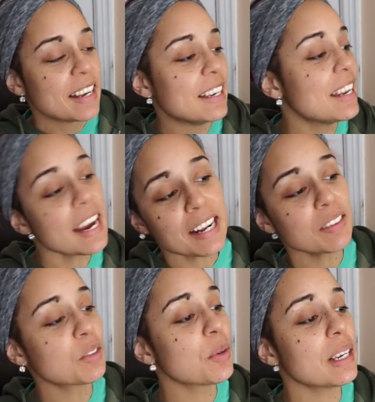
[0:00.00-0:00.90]
Knead
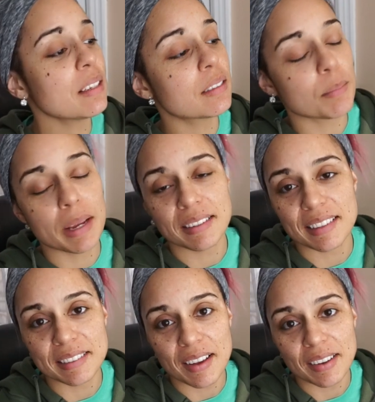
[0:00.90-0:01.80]
and squeeze to mix
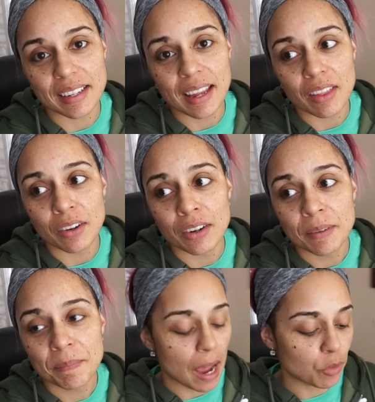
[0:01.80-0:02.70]
this all
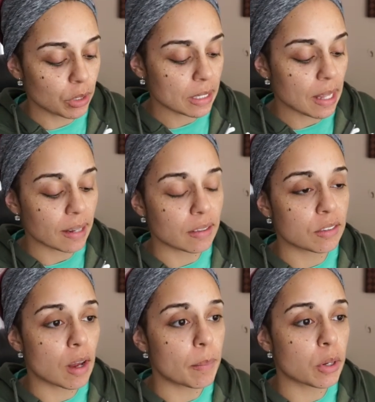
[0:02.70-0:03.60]
together. I really like these
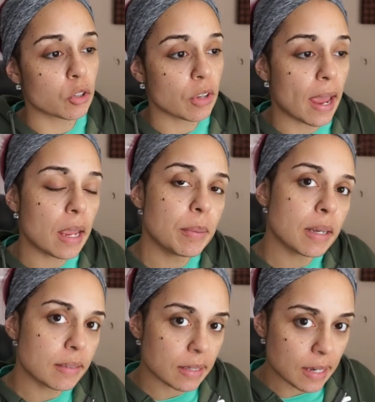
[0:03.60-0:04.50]
nut butters, A,
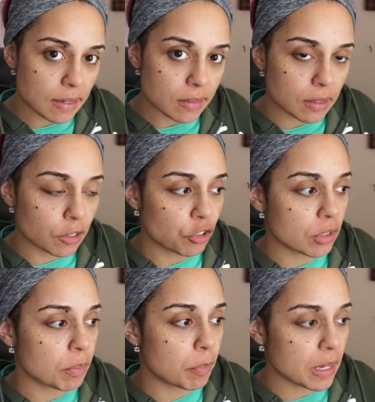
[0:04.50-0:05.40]
because they taste
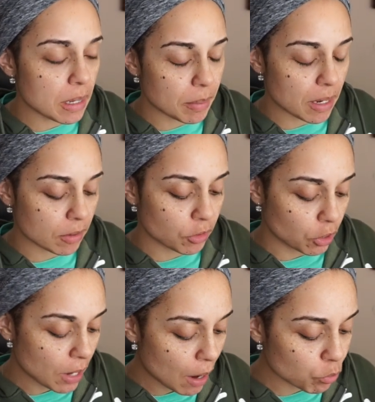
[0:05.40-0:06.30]
delicious, B, because they're
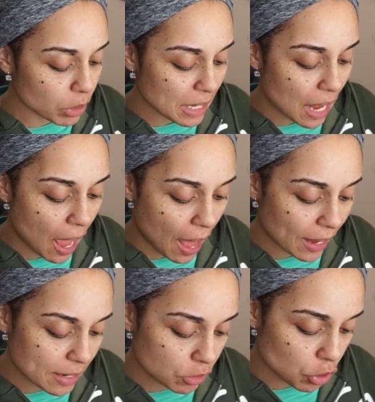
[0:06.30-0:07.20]
not really high
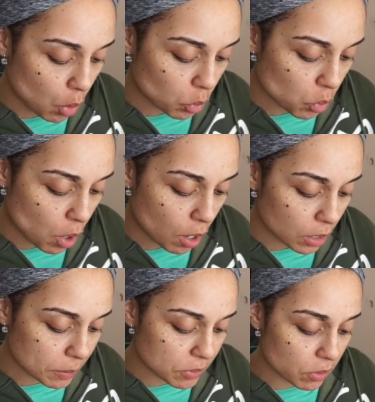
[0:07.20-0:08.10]
in total
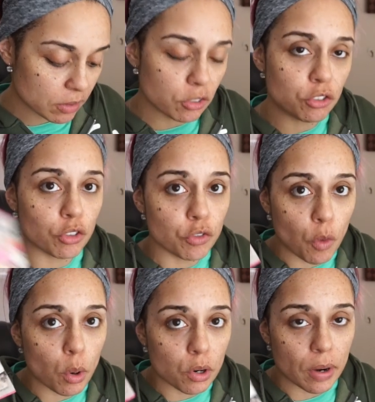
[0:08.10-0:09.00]
carbs. So this is just
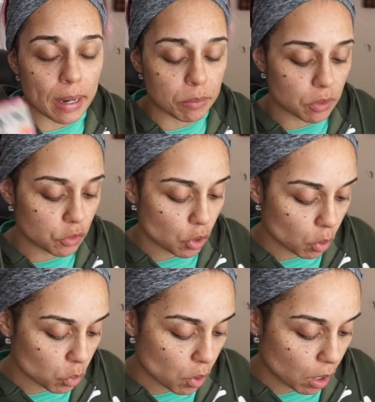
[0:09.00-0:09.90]
four grams of
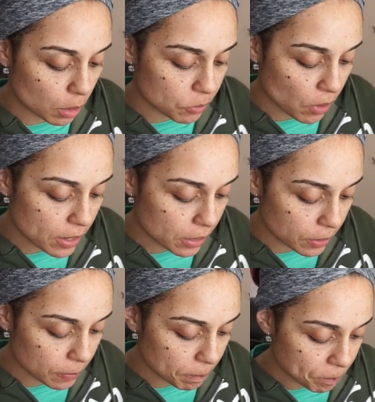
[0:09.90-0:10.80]
total carbs right
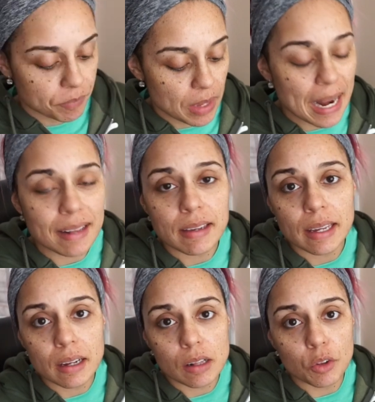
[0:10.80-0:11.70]
here. And as I
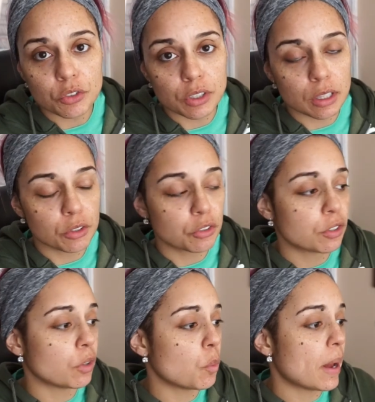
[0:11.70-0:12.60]
get closer and closer
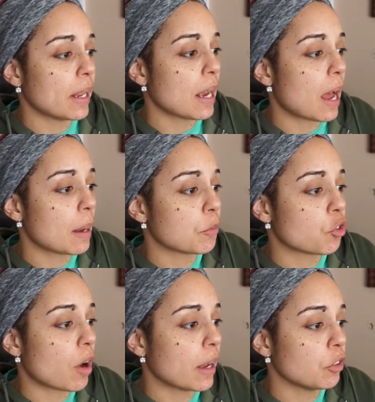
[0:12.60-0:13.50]
to the wedding, I am
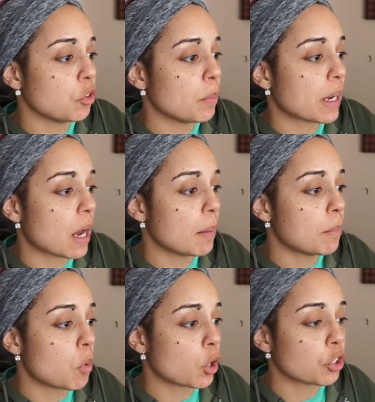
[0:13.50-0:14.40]
trying to become
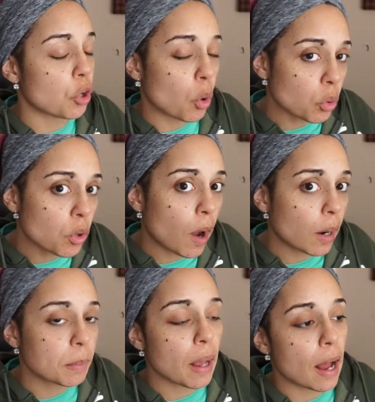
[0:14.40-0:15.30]
more total
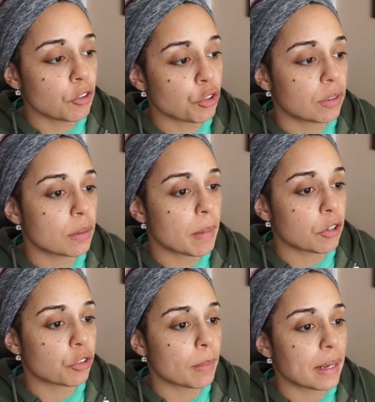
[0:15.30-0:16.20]
carb conscious and make
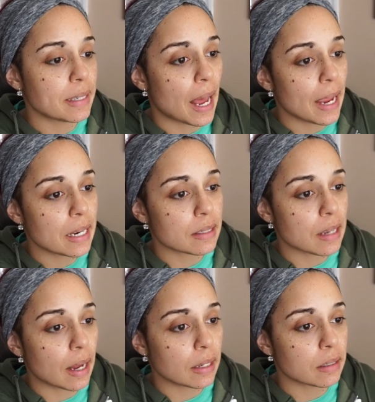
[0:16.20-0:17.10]
sure my diet is
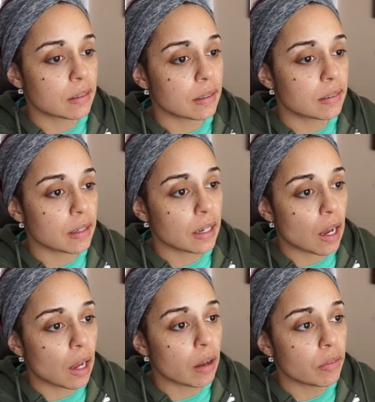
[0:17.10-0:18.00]
not consisting
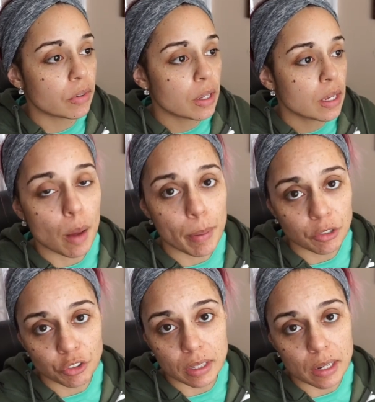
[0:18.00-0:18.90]
of a
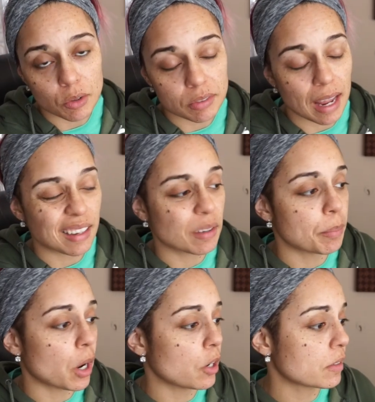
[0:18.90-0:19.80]
bunch of keto snacks and
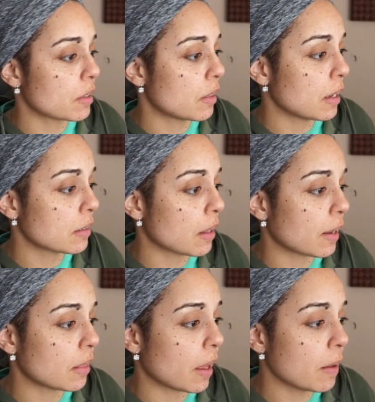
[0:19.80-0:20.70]
bars and things
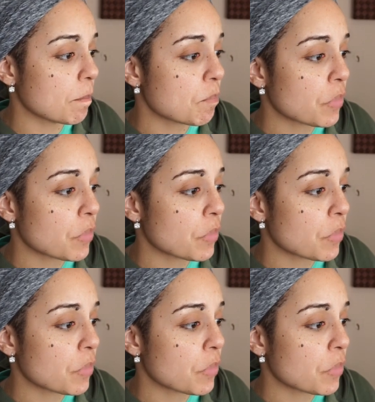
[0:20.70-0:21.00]
like that.